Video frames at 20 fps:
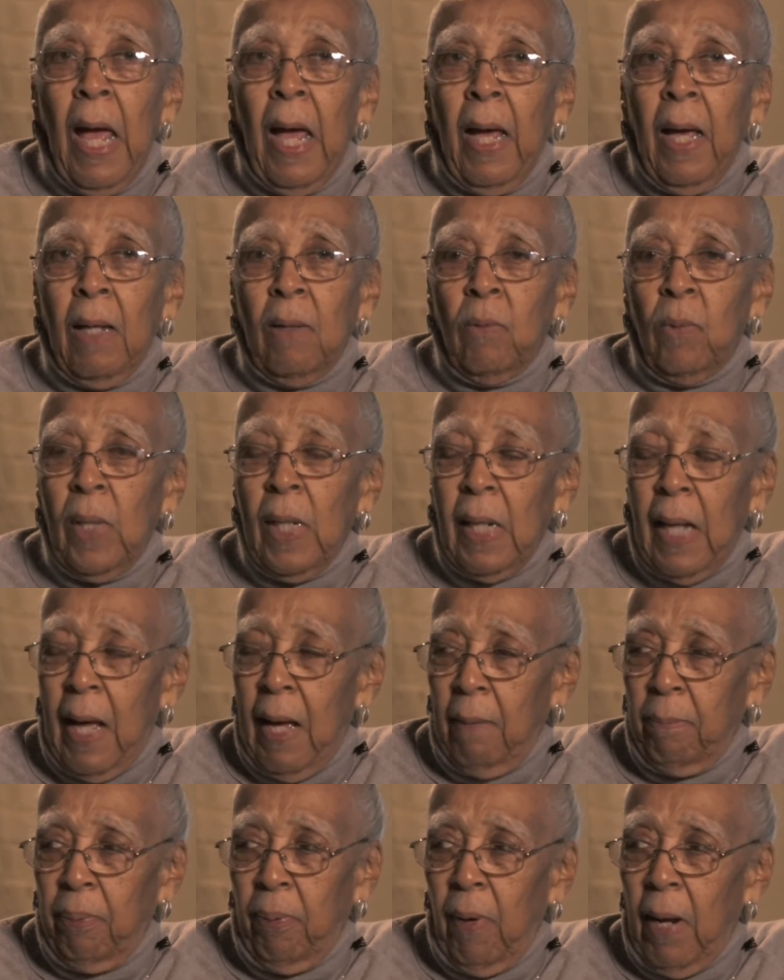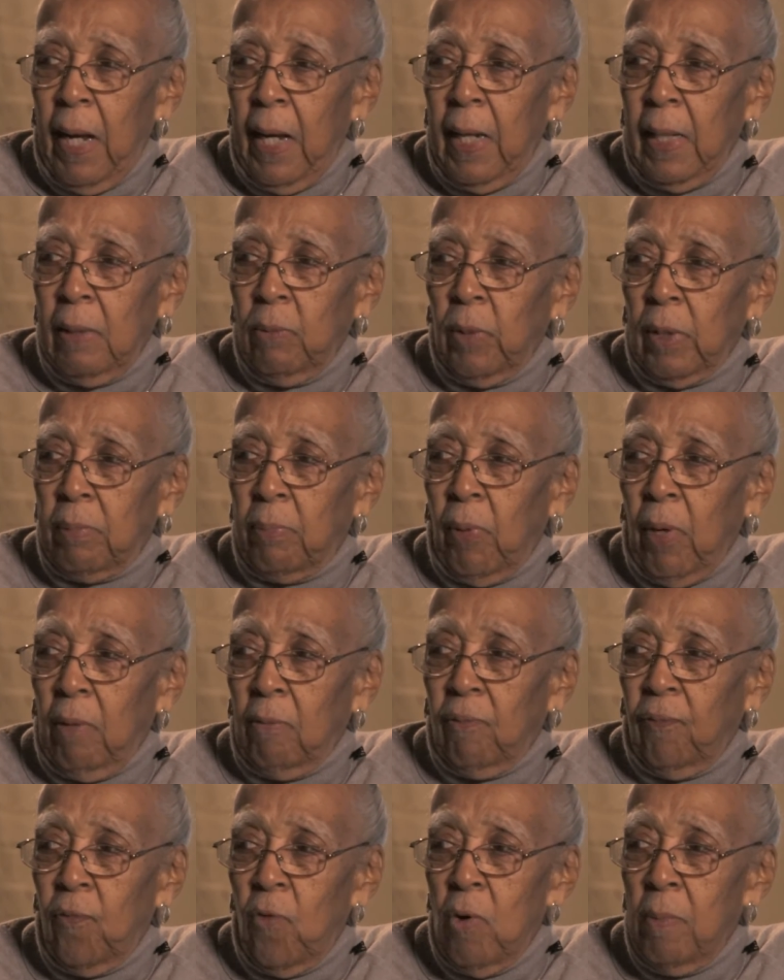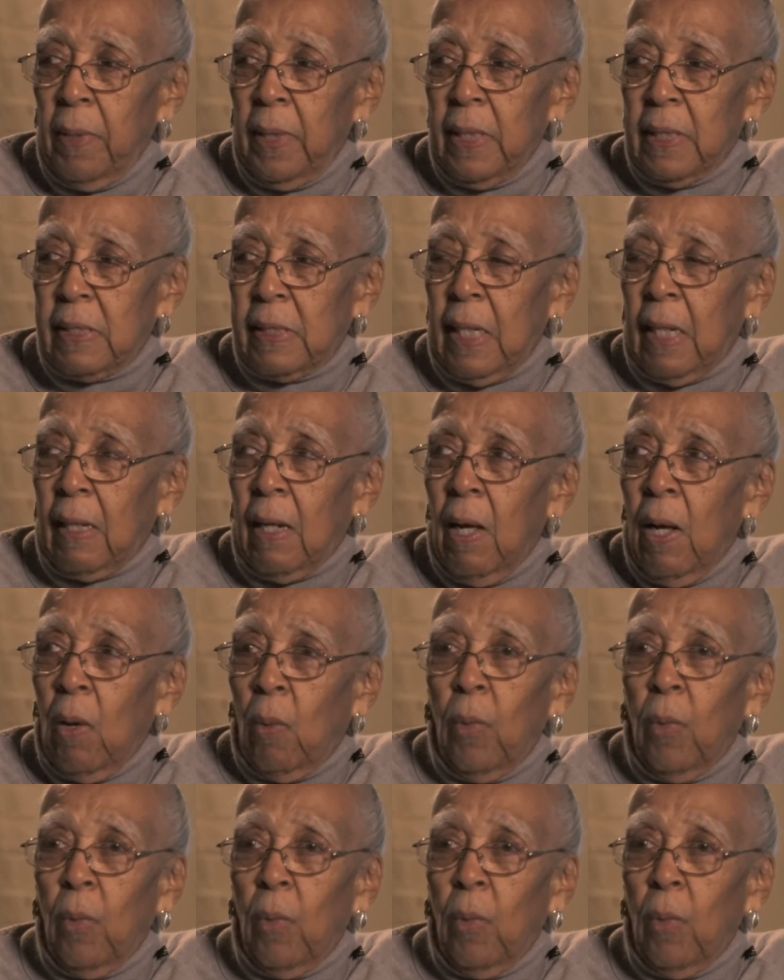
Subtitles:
And what I pride with Brown-Forman is that